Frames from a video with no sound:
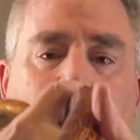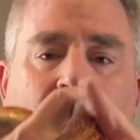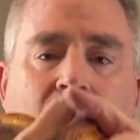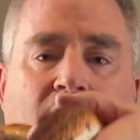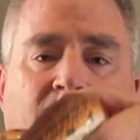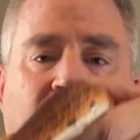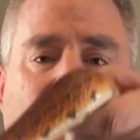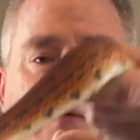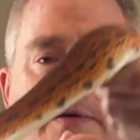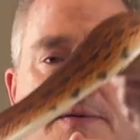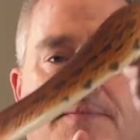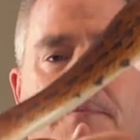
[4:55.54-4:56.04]
are
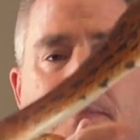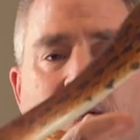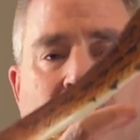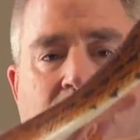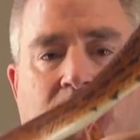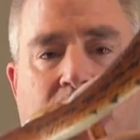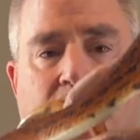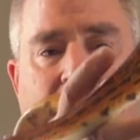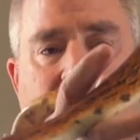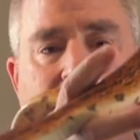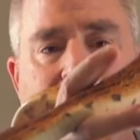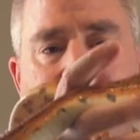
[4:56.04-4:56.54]
very
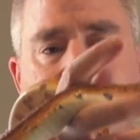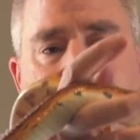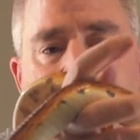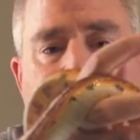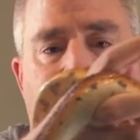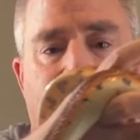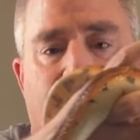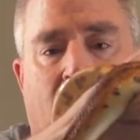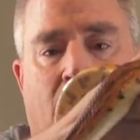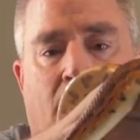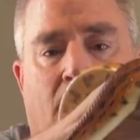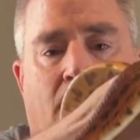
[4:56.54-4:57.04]
messy.
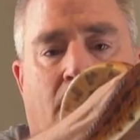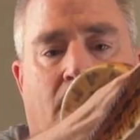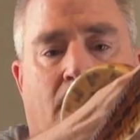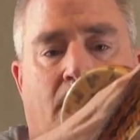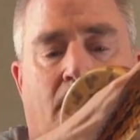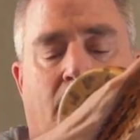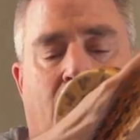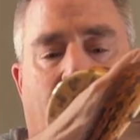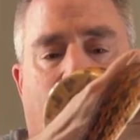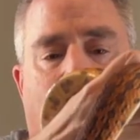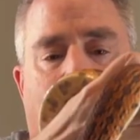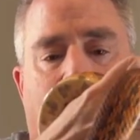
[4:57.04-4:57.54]

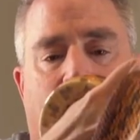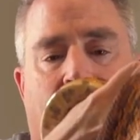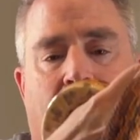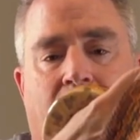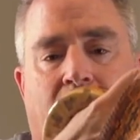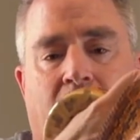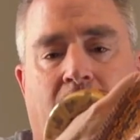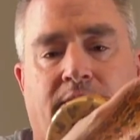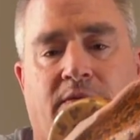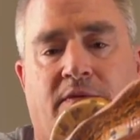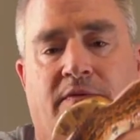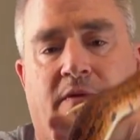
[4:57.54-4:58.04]

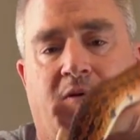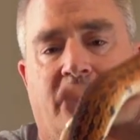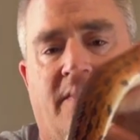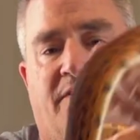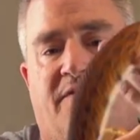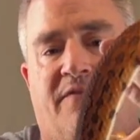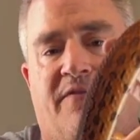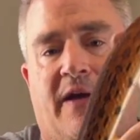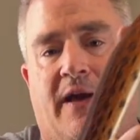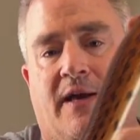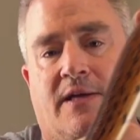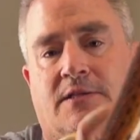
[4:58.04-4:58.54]
They have a very
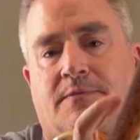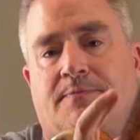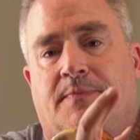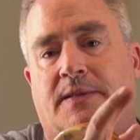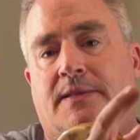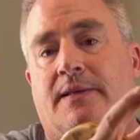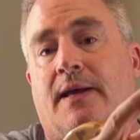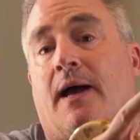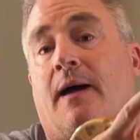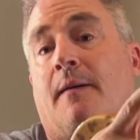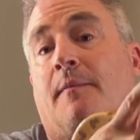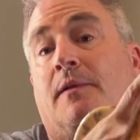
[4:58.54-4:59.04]
fast
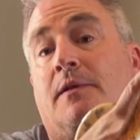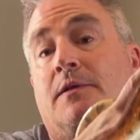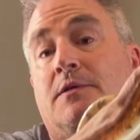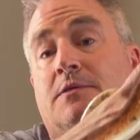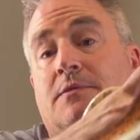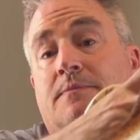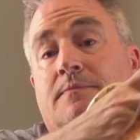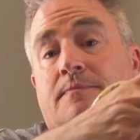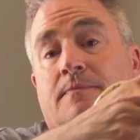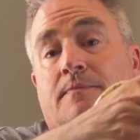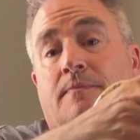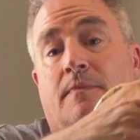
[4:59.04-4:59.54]

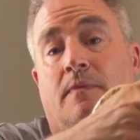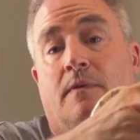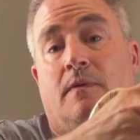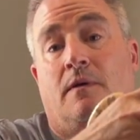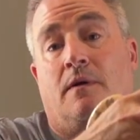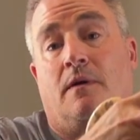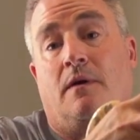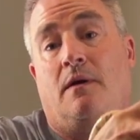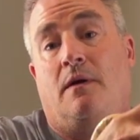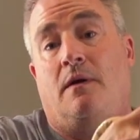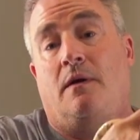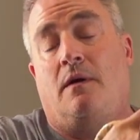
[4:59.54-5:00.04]
metabolism.
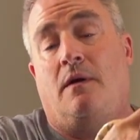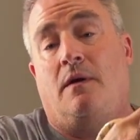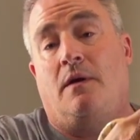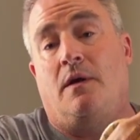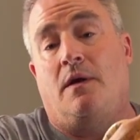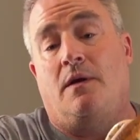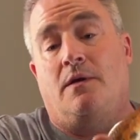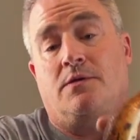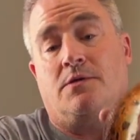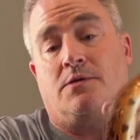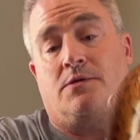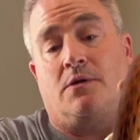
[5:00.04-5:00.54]

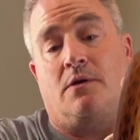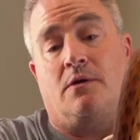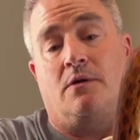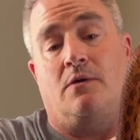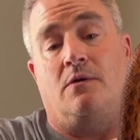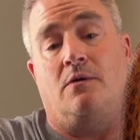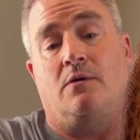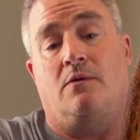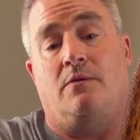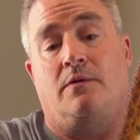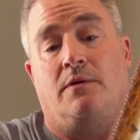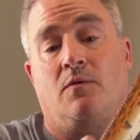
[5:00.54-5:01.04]

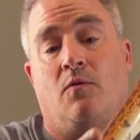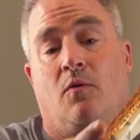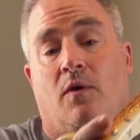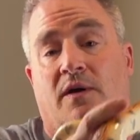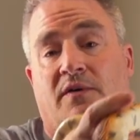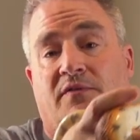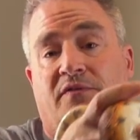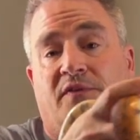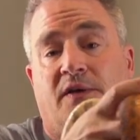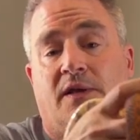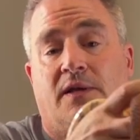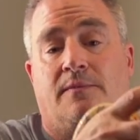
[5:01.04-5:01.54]
So you want
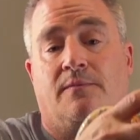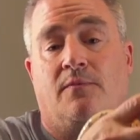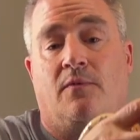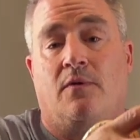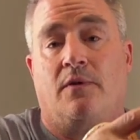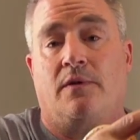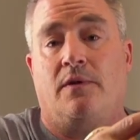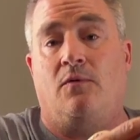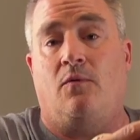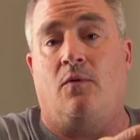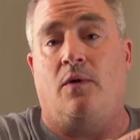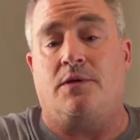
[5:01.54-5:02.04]
to feed them more
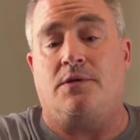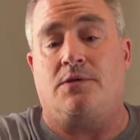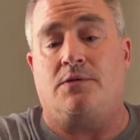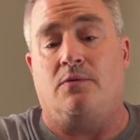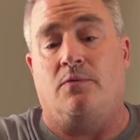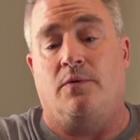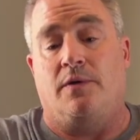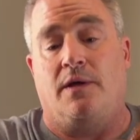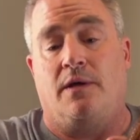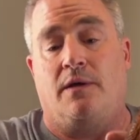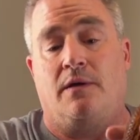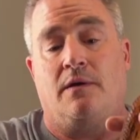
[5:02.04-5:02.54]
than once a
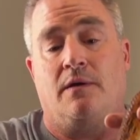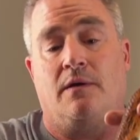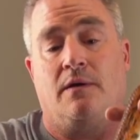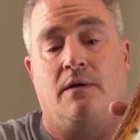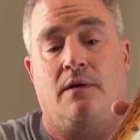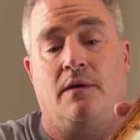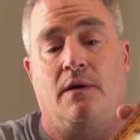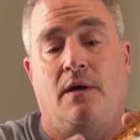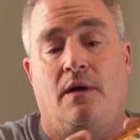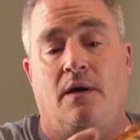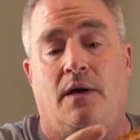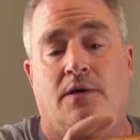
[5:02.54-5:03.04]
week.
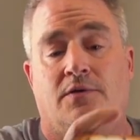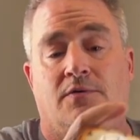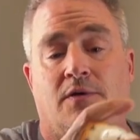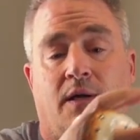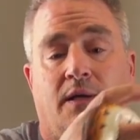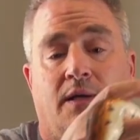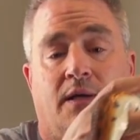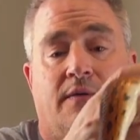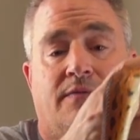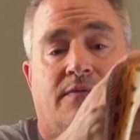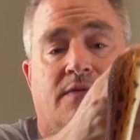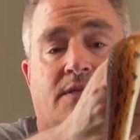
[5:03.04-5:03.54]
Try to
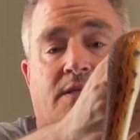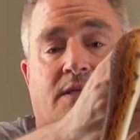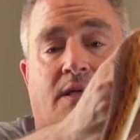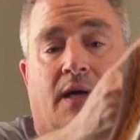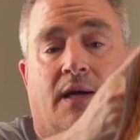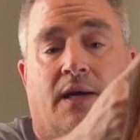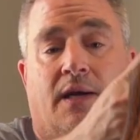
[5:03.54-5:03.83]
give this guy a